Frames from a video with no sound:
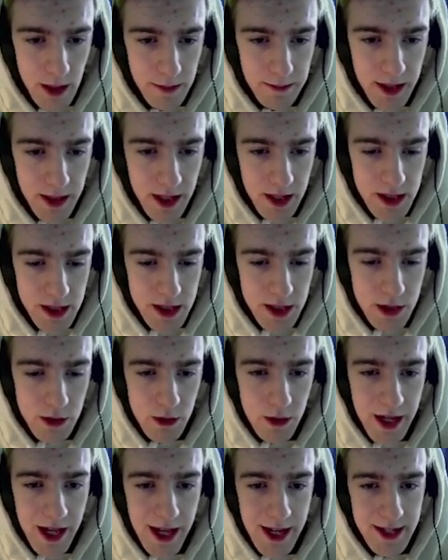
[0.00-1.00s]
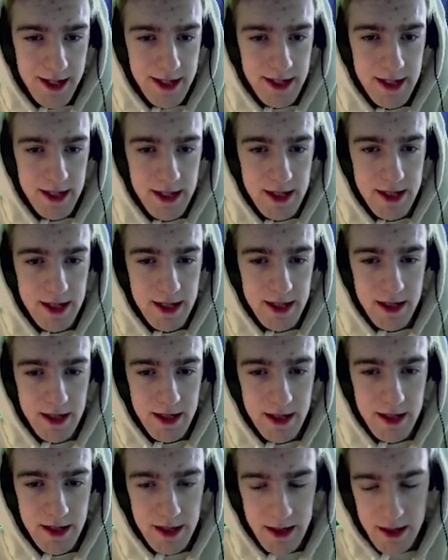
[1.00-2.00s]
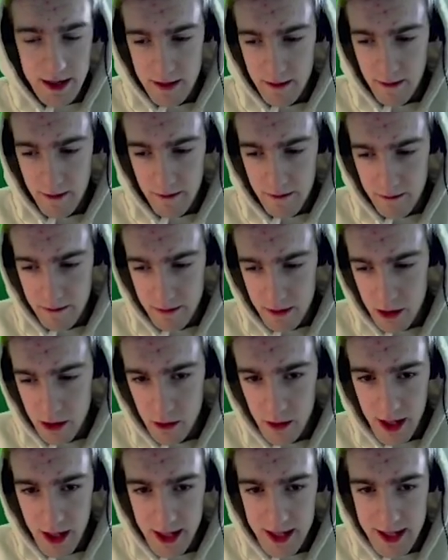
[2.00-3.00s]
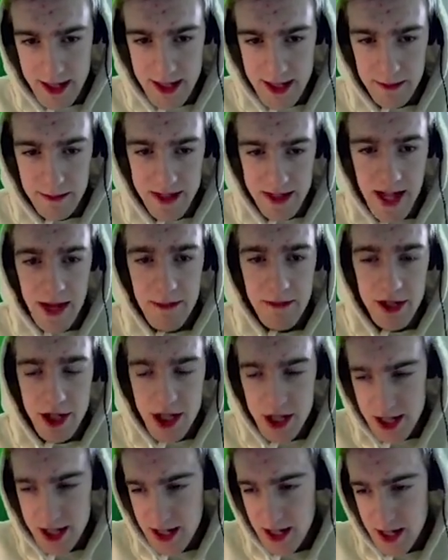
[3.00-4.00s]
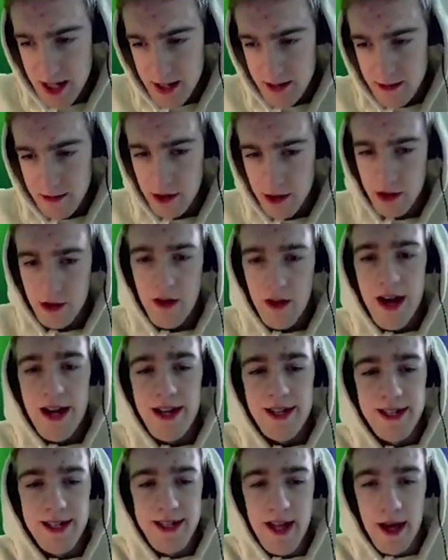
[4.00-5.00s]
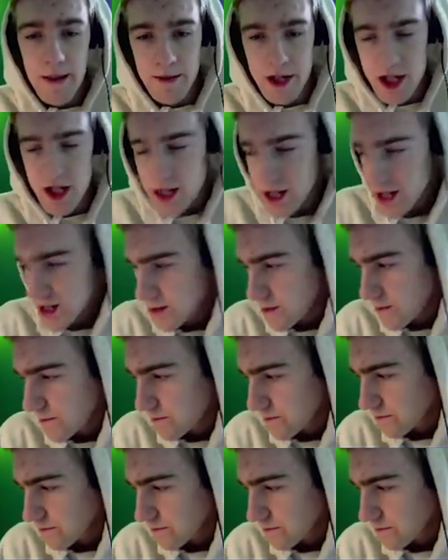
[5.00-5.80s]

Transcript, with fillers: Because you getting, you getting some damages done. Crazy damages.